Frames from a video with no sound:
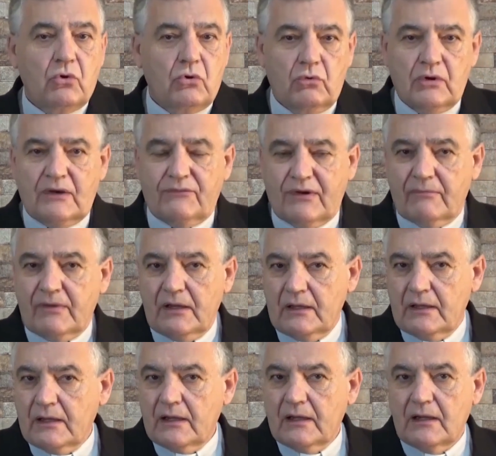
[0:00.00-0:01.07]
already
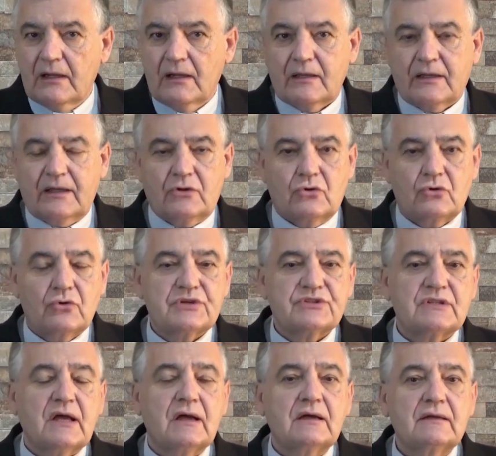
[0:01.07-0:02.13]
has another
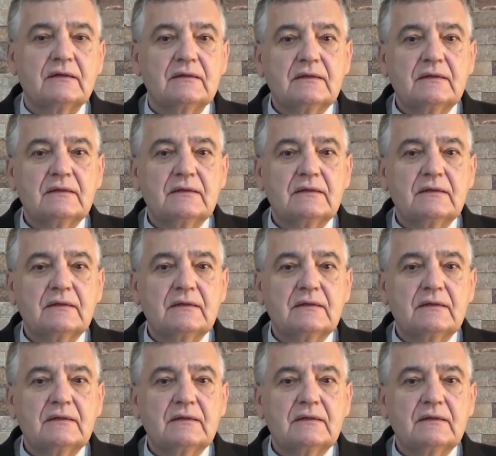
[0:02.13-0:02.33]
semblance,